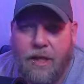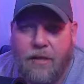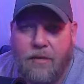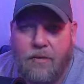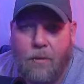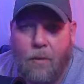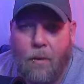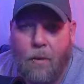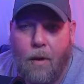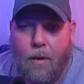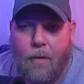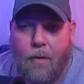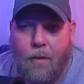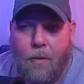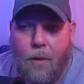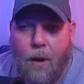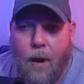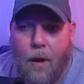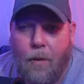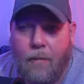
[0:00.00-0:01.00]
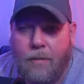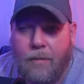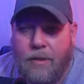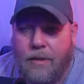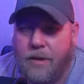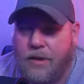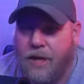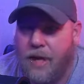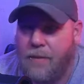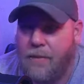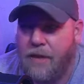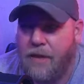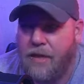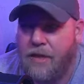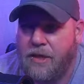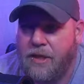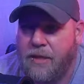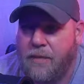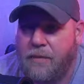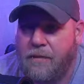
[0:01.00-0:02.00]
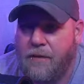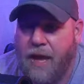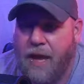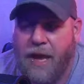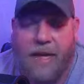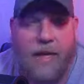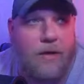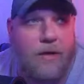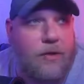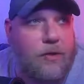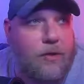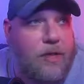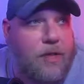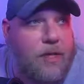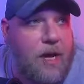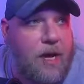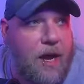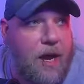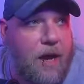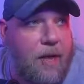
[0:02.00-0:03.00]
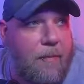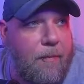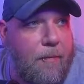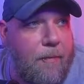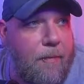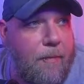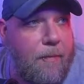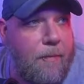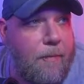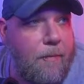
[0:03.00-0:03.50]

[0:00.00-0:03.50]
has won the Raw Women's Championship for the 800th time.